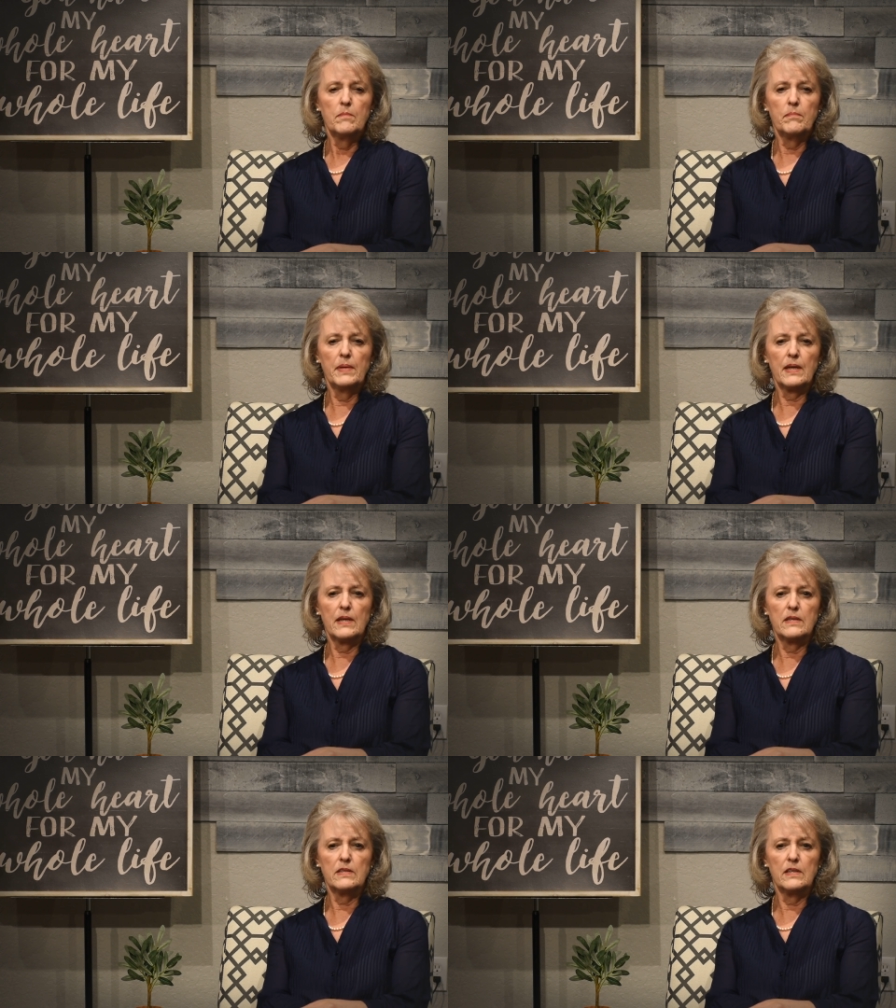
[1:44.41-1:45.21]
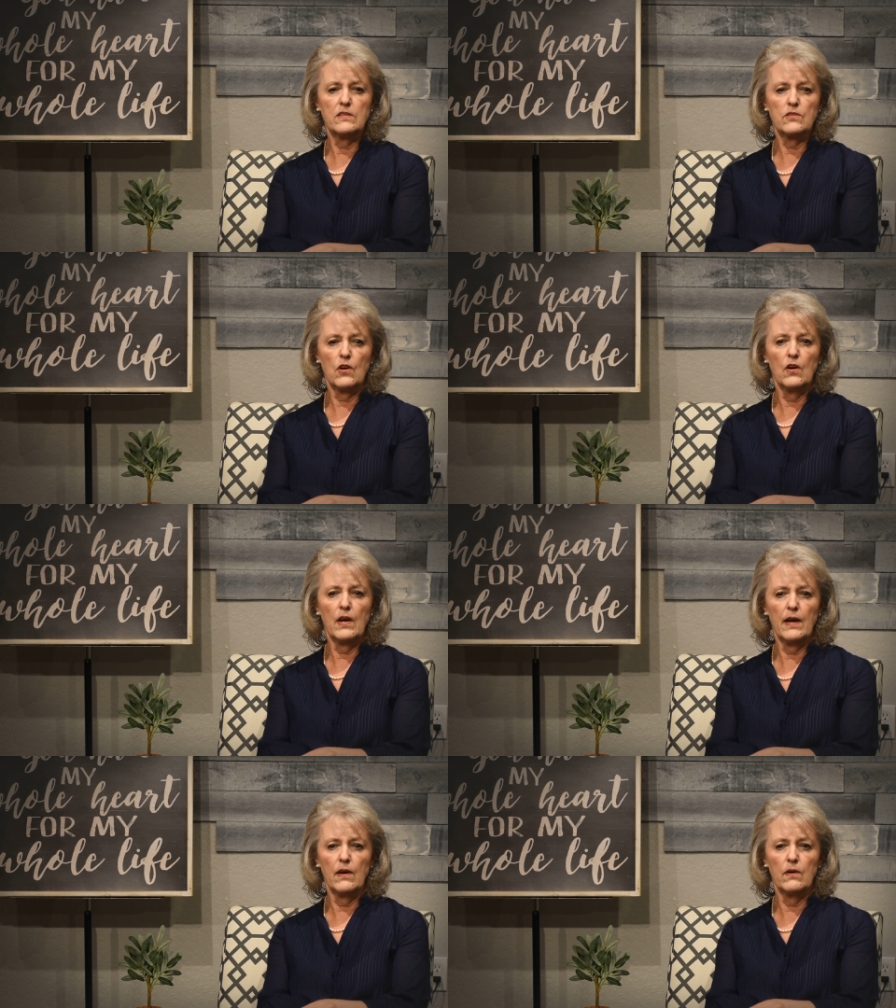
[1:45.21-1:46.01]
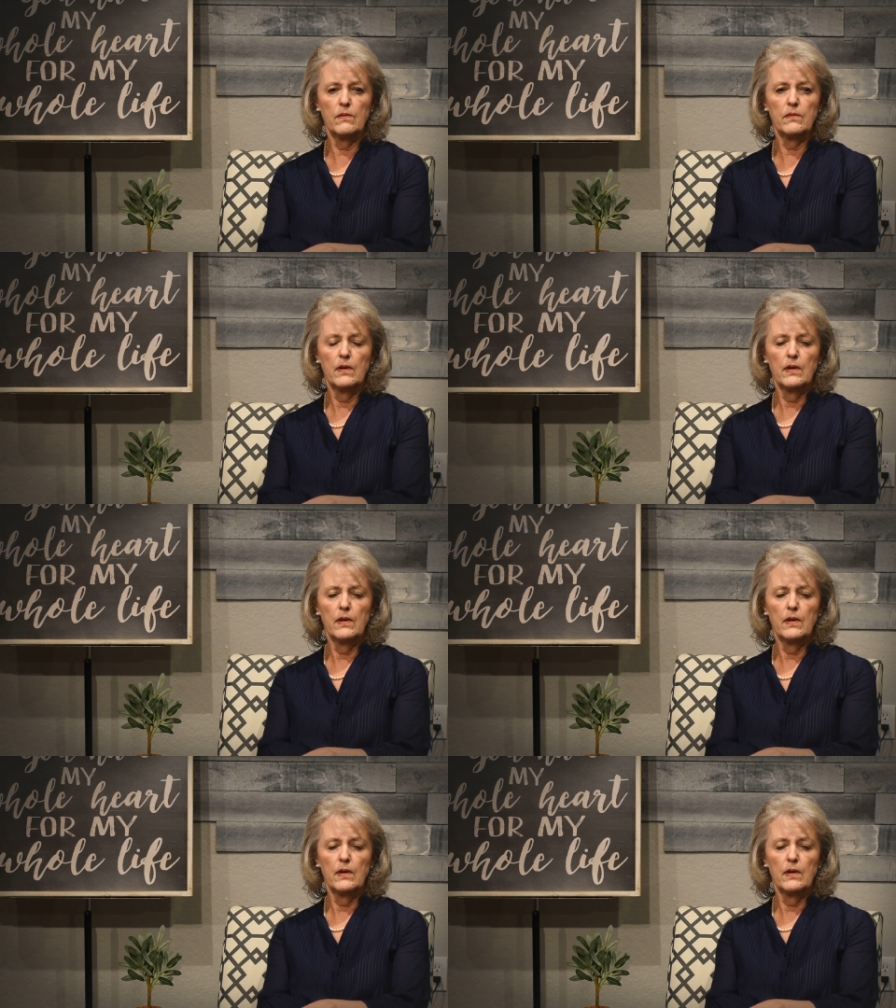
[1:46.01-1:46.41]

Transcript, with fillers: Because he saw how,